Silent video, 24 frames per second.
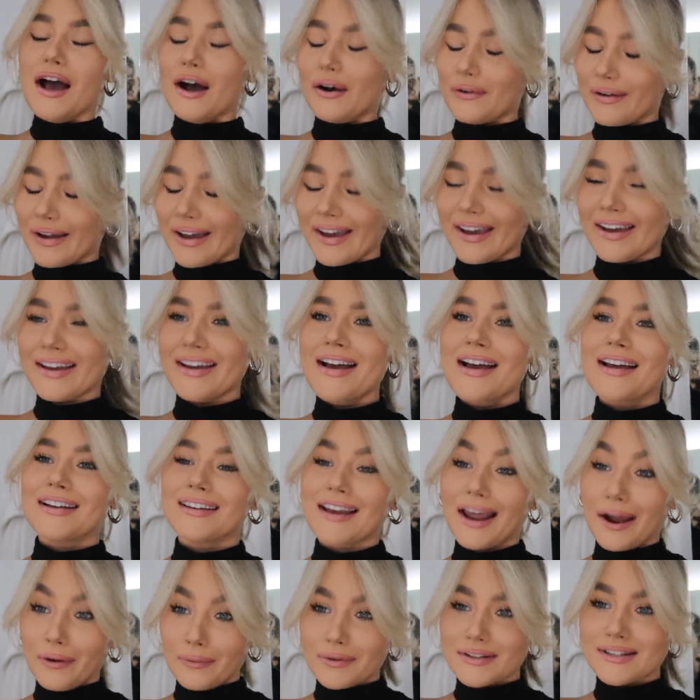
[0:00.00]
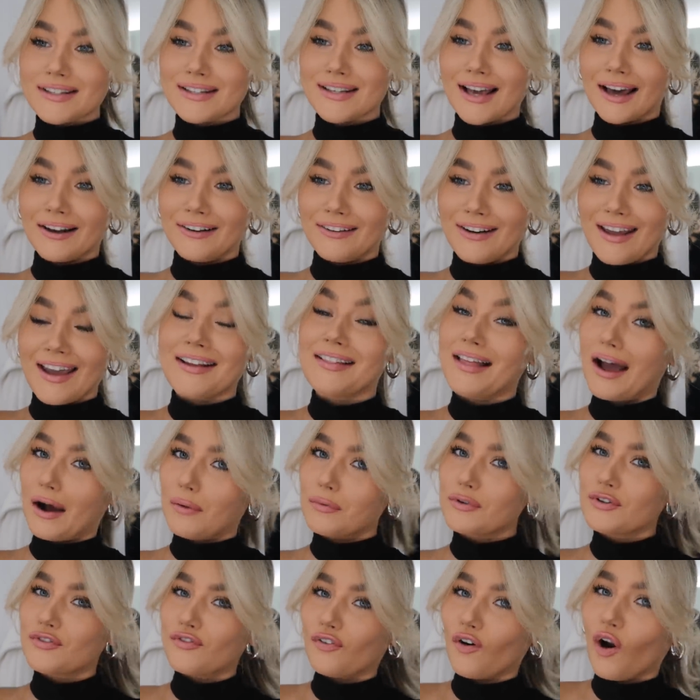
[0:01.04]
Okay, now it's Saturday.
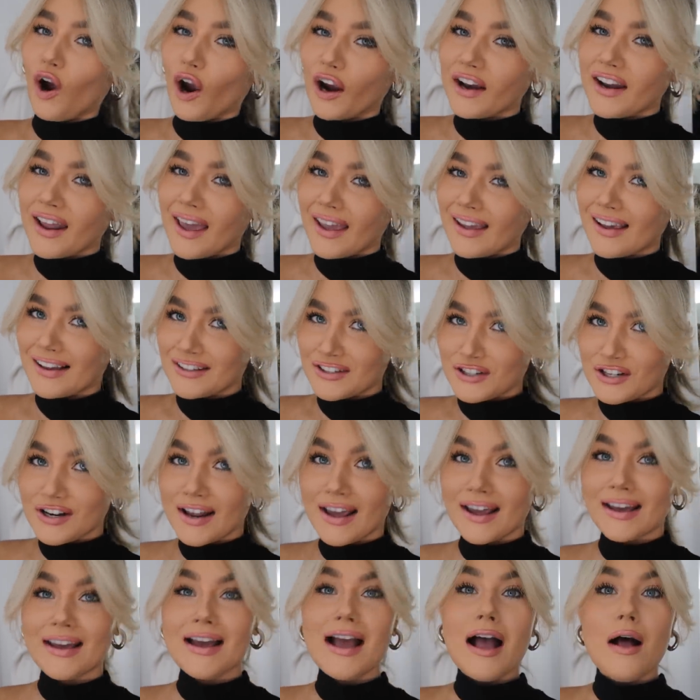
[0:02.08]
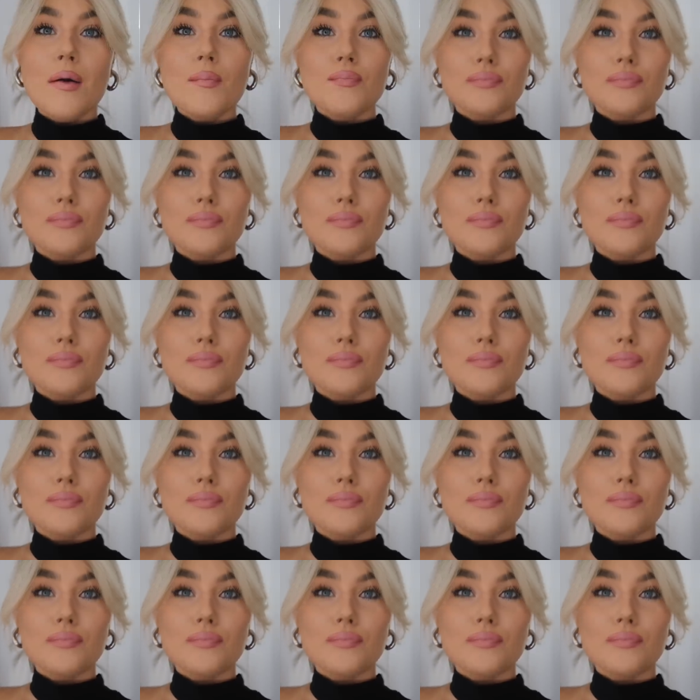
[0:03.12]
That was Friday yesterday.